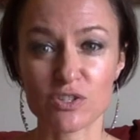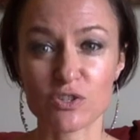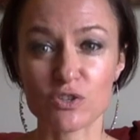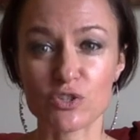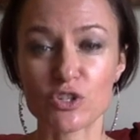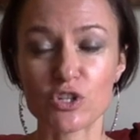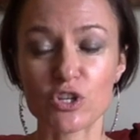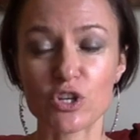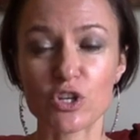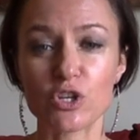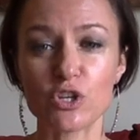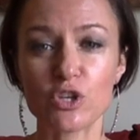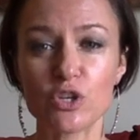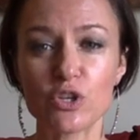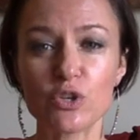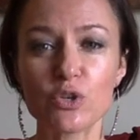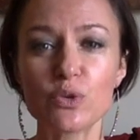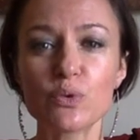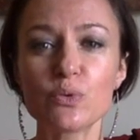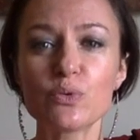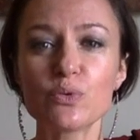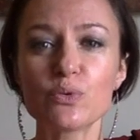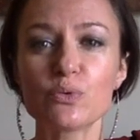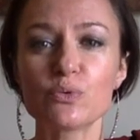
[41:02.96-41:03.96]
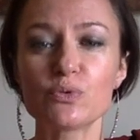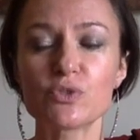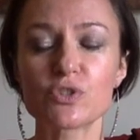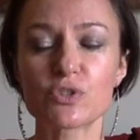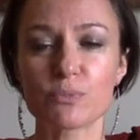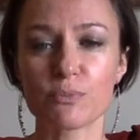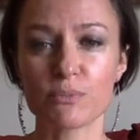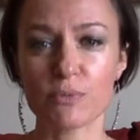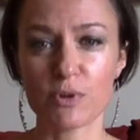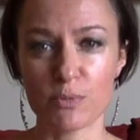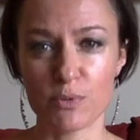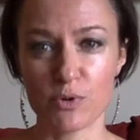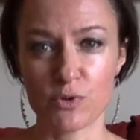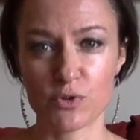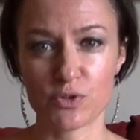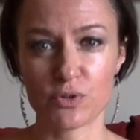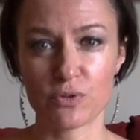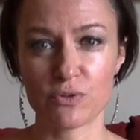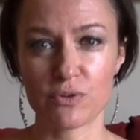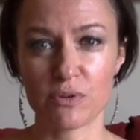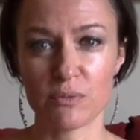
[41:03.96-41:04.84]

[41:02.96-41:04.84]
there's a huge emotional